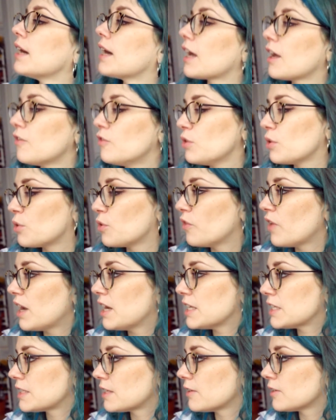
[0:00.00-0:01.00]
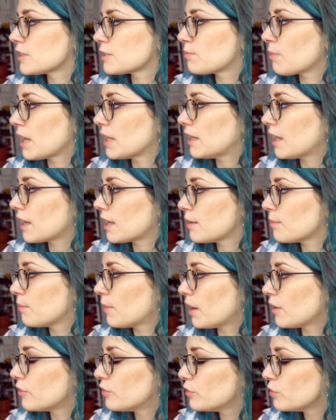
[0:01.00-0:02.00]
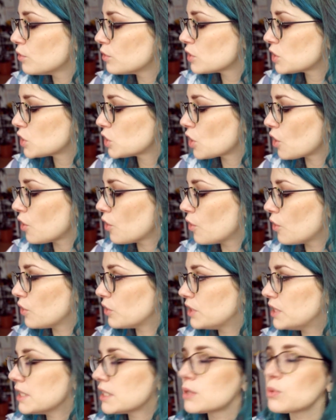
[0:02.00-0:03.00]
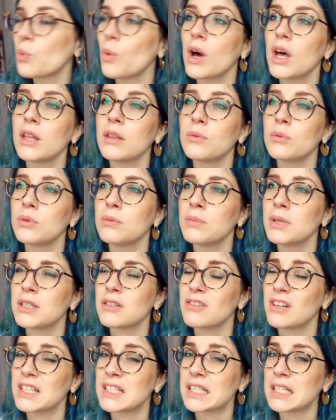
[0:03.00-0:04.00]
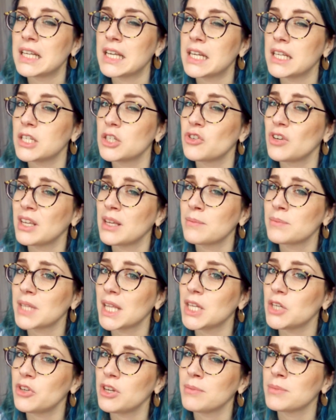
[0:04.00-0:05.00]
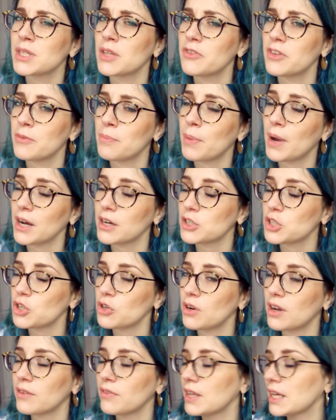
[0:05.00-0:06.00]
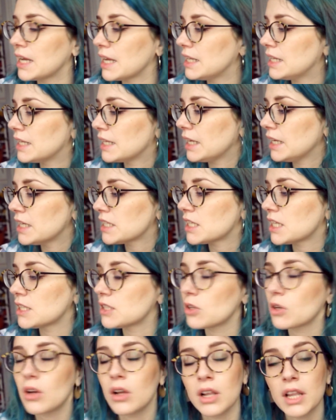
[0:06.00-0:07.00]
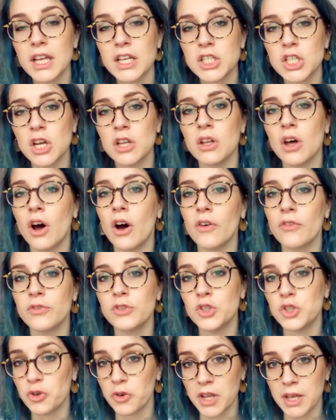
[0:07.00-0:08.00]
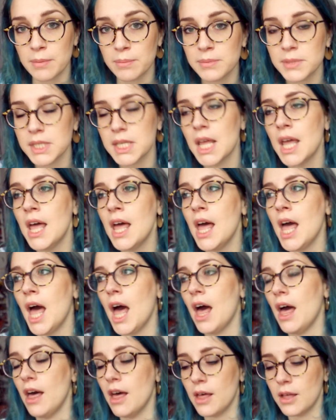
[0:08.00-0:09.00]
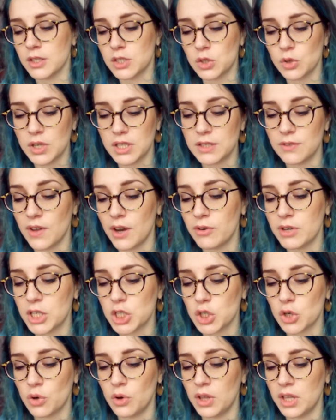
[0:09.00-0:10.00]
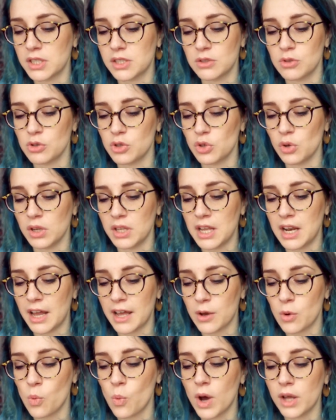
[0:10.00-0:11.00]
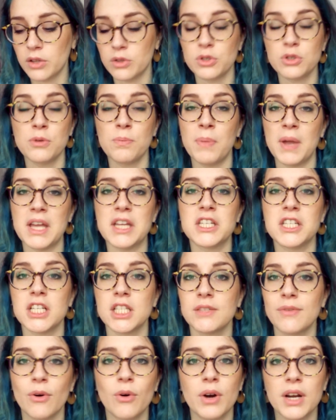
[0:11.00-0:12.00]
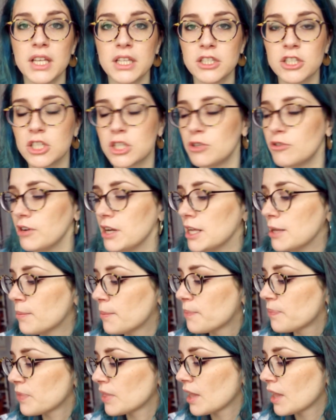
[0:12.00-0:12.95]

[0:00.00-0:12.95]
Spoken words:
Rêve de Convalescence by Naguib, so this one would be translated Dreams and Dreams of Departure, I think, in English. It's a collection of dreams, so it's very short. It's usually like one or two pages for each dream.